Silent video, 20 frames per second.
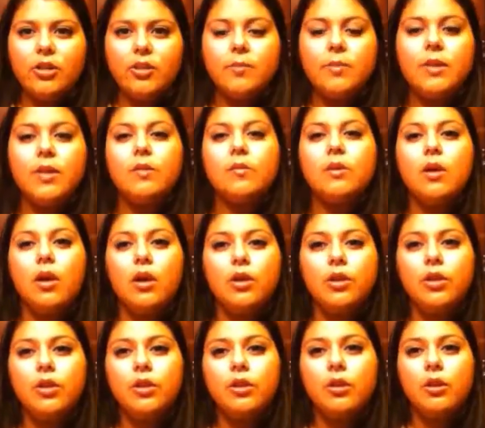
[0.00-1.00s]
themselves
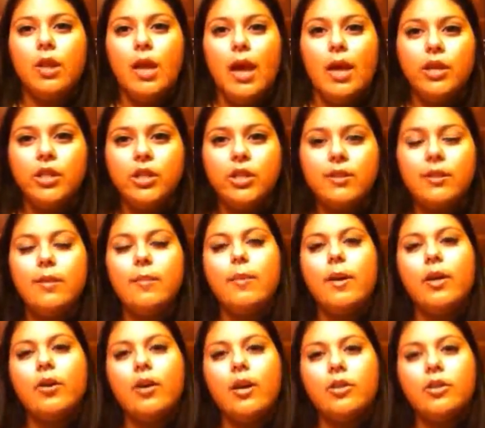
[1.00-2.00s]
onto your lashes and
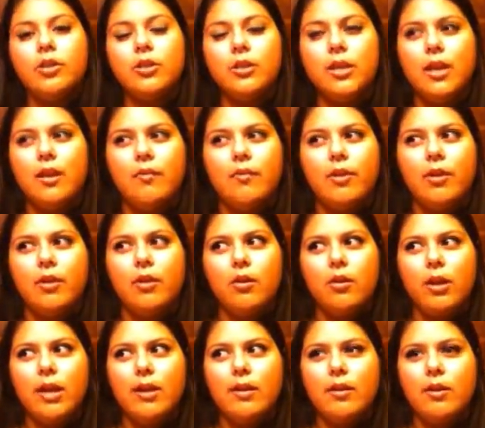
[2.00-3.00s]
make your lashes kind of a little
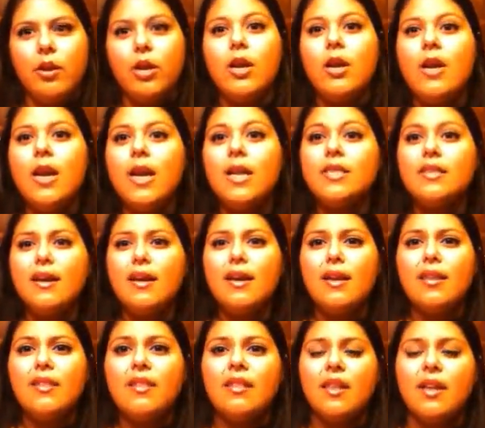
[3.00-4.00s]
lengthier. It's not
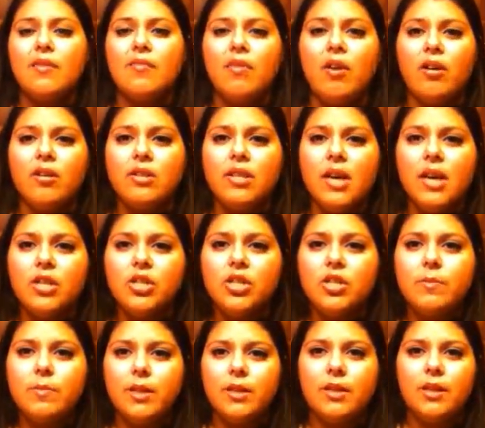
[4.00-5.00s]
anything like false lashes,
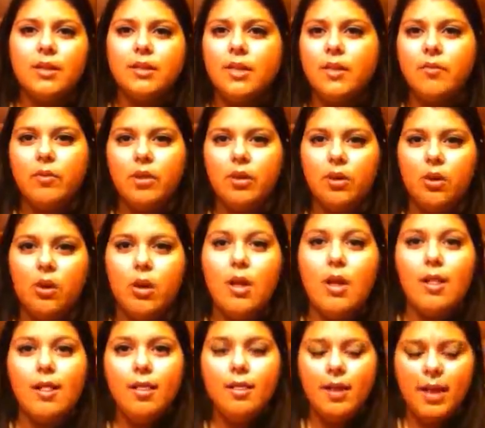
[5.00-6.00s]
but it does give a little
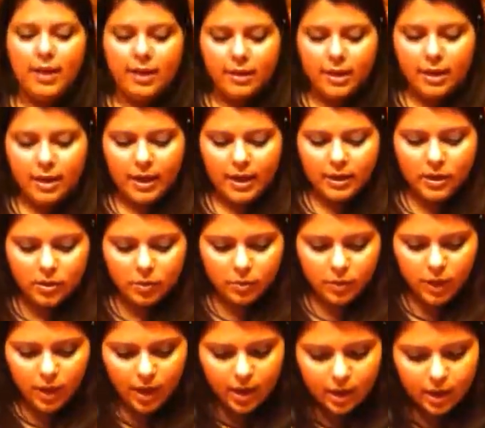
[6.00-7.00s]
length. And I do
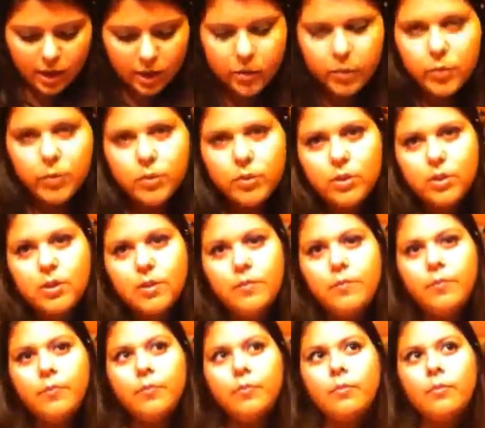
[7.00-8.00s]
not use
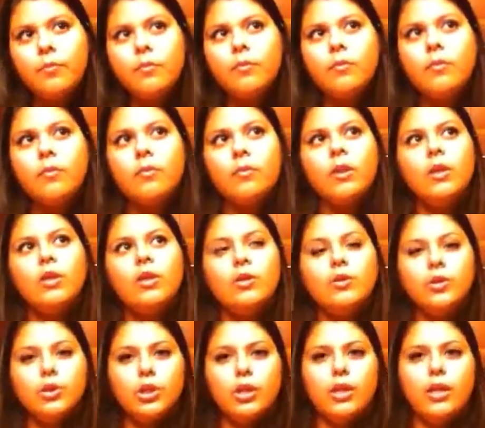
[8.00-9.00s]

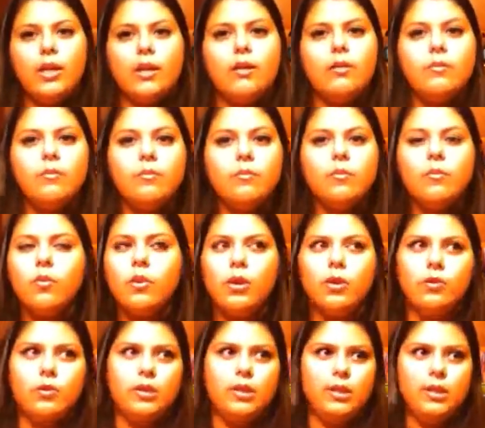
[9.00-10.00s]
usually, what are
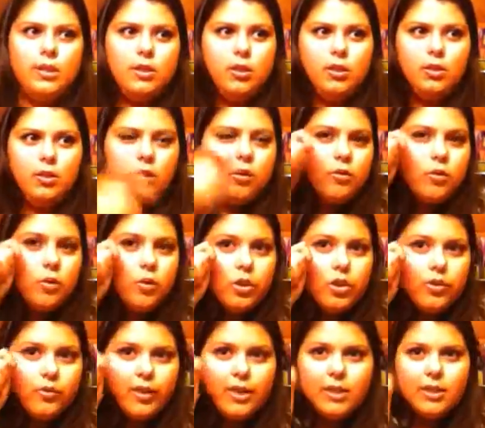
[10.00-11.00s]
those things called? The little torture
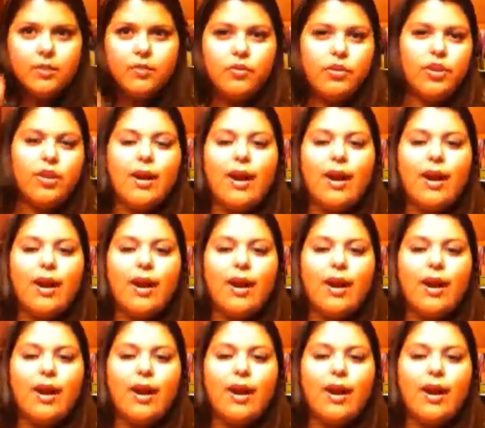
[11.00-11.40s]
devices for your